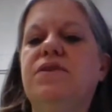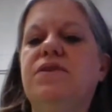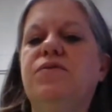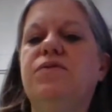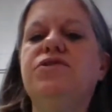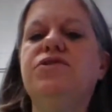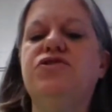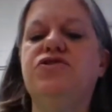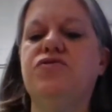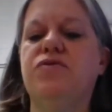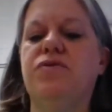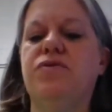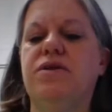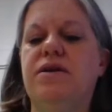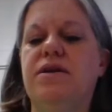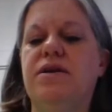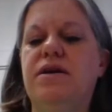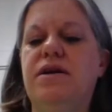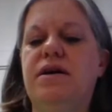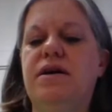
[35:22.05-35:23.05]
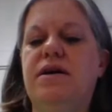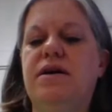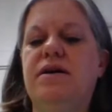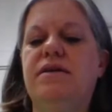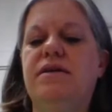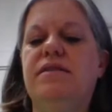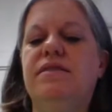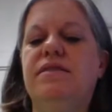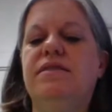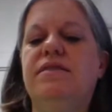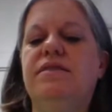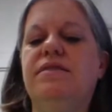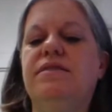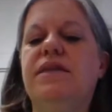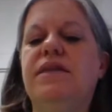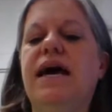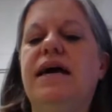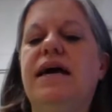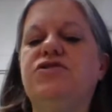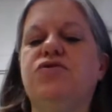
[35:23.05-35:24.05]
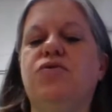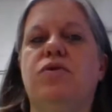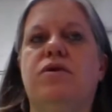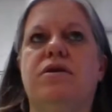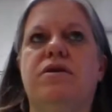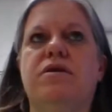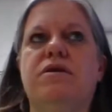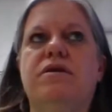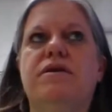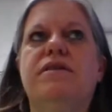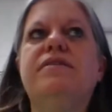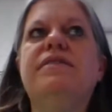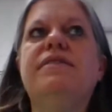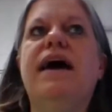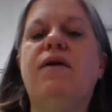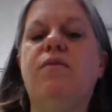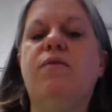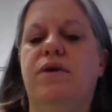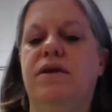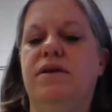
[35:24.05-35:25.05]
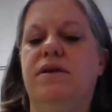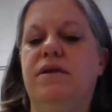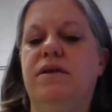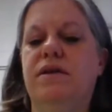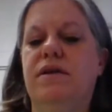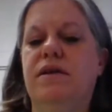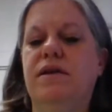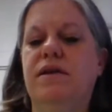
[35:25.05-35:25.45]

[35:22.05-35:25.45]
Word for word: Which drawer? That drawer, that one.